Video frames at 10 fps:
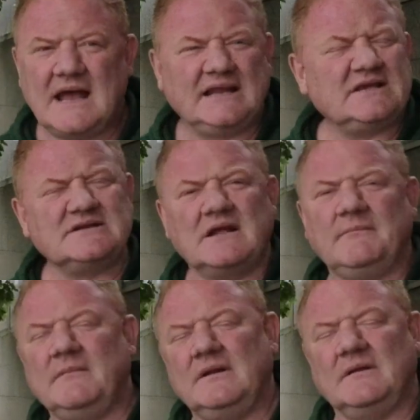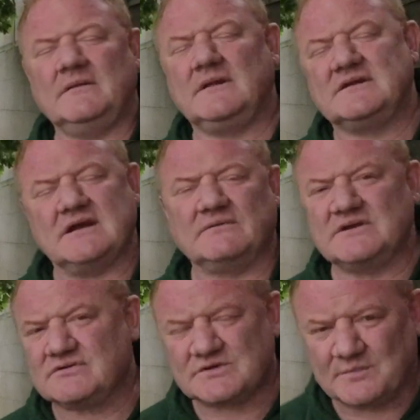and this is not to
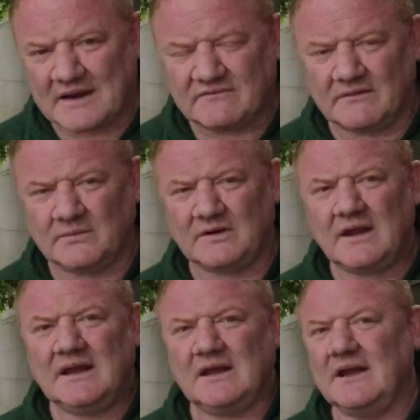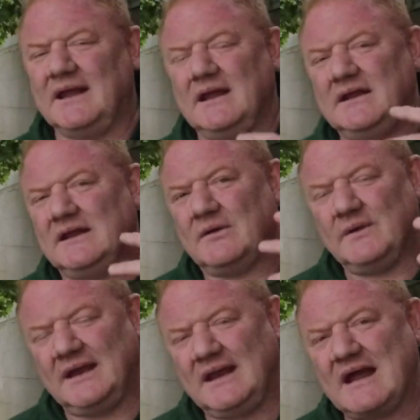sound disrespectful, but you
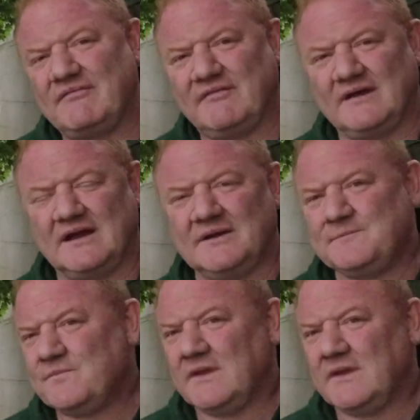know, in Africa,